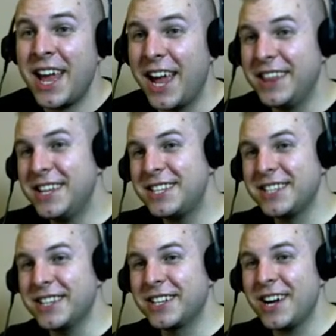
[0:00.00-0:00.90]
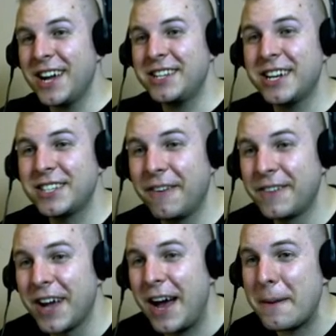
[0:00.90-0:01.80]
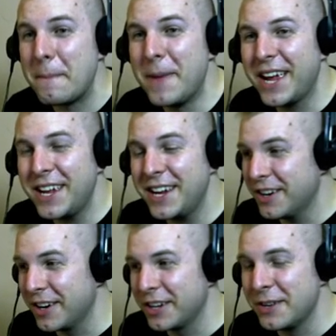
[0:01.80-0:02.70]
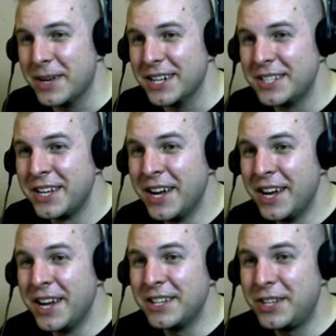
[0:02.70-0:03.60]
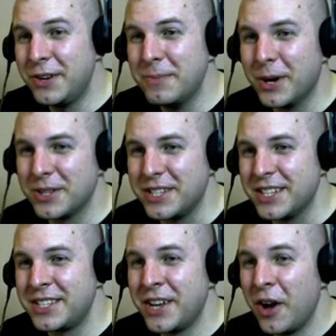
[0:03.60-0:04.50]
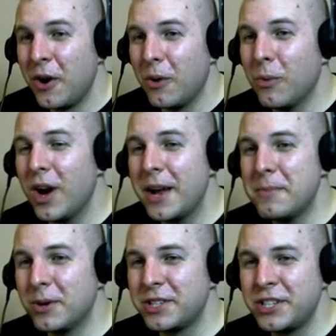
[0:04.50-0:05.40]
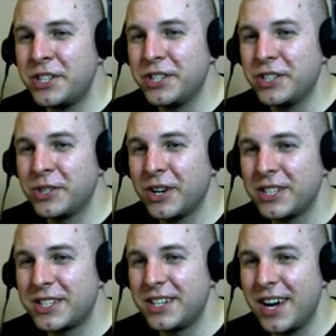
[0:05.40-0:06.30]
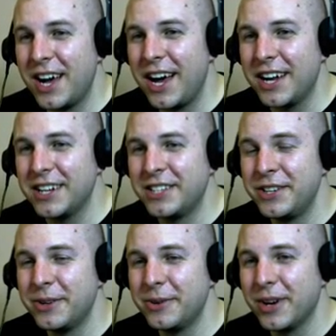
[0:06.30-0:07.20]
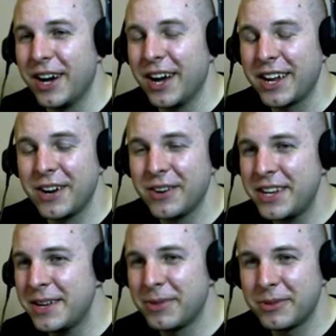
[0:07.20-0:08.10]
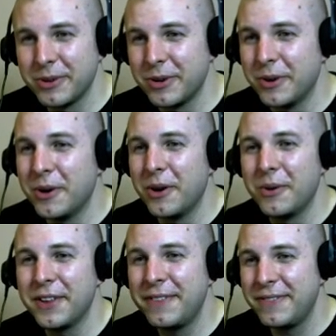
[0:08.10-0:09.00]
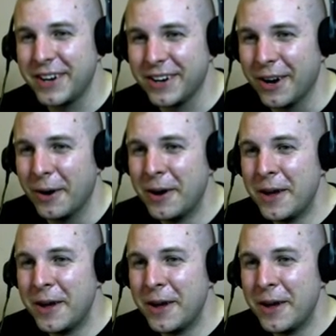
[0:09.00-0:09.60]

And this is in the context of God making an argument to Moses why Moses should trust God to uh, carry him through with Pharaoh.